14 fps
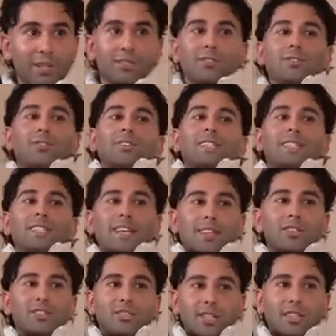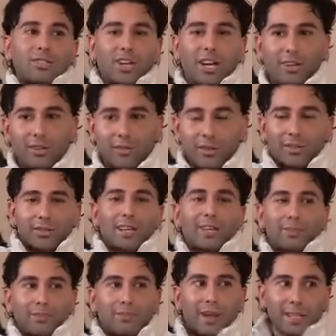print, you know, because he's like in a straight jacket yeah, over. Yeah. So
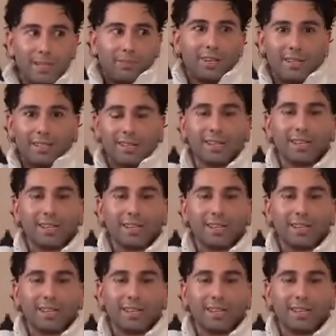like belt print